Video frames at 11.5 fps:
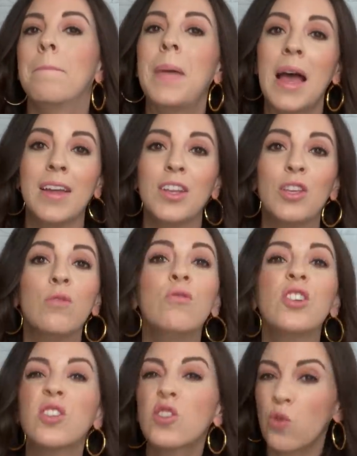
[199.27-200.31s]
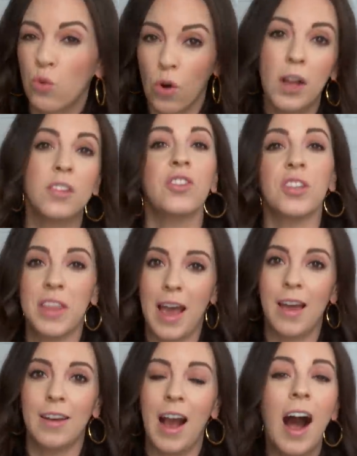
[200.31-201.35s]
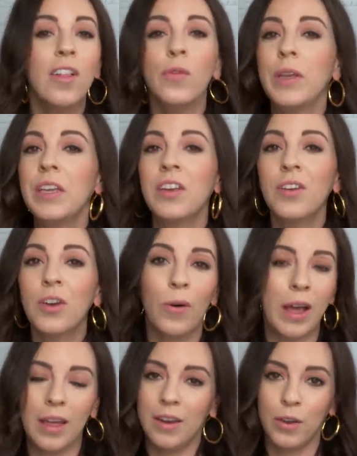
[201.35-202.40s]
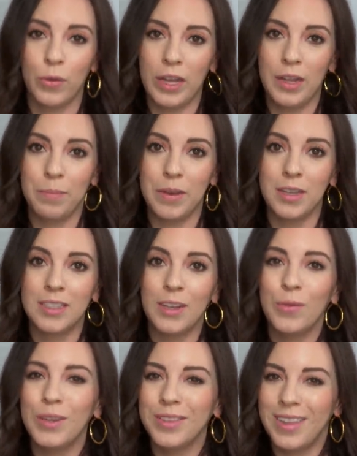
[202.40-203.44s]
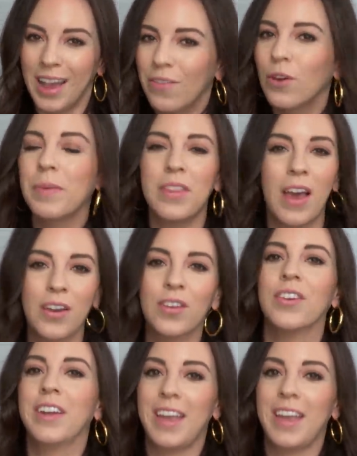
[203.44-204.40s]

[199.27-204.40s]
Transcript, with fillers: Bet you just crushed that. Halloween can go ahead and quit because it will never be that good